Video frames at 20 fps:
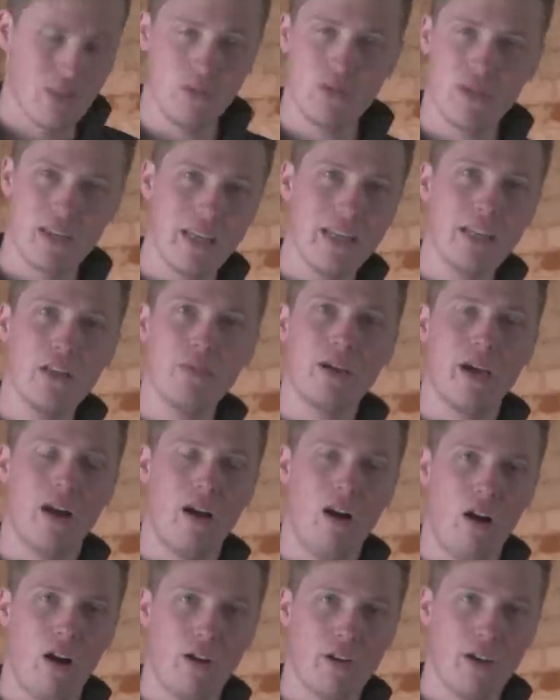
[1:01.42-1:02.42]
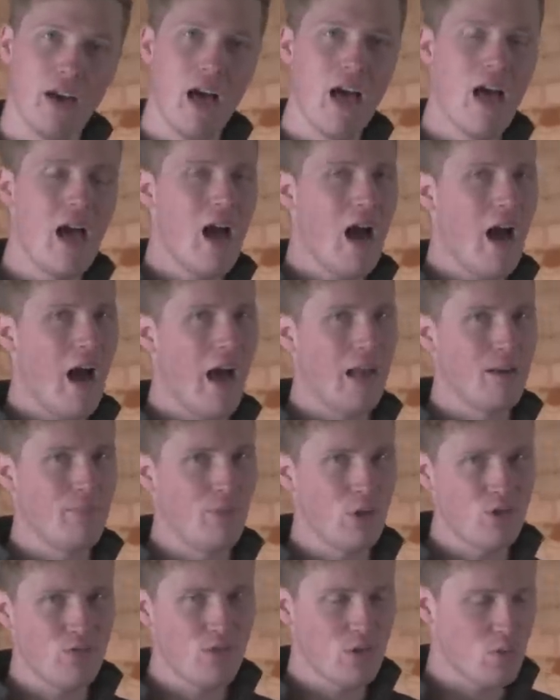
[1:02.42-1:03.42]
This one's a little bit harder and
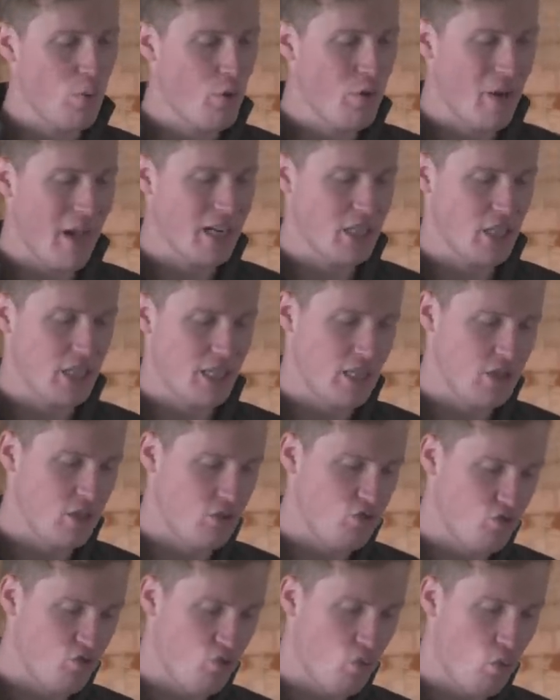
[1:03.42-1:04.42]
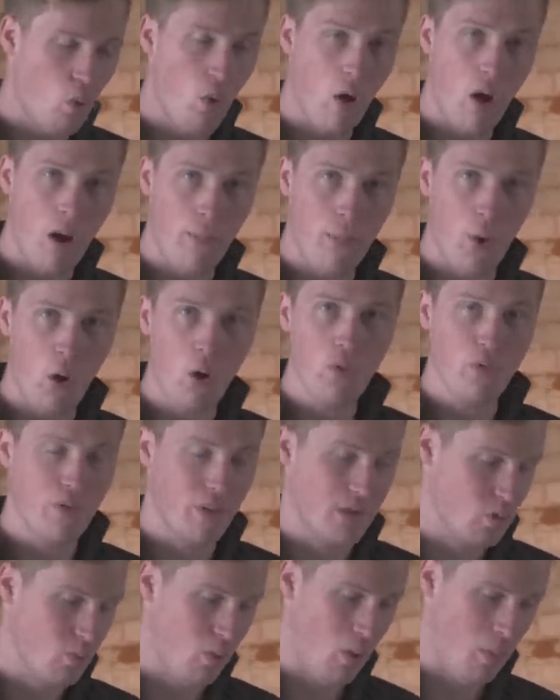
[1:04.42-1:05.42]
most of us won't actually need to draw upon
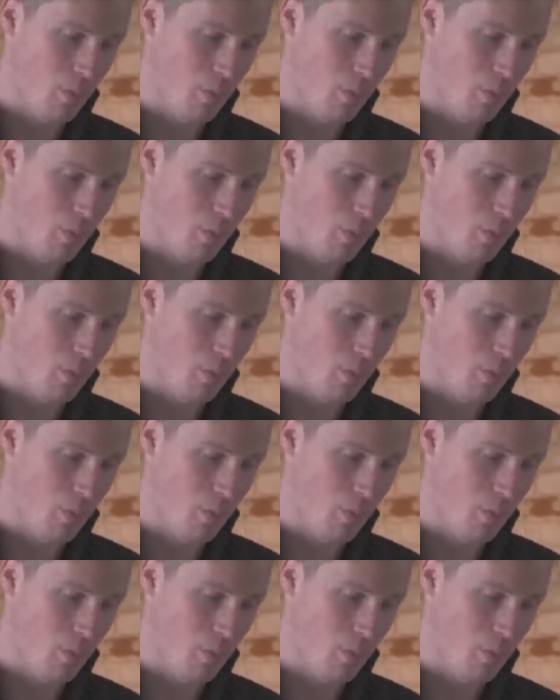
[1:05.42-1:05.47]
this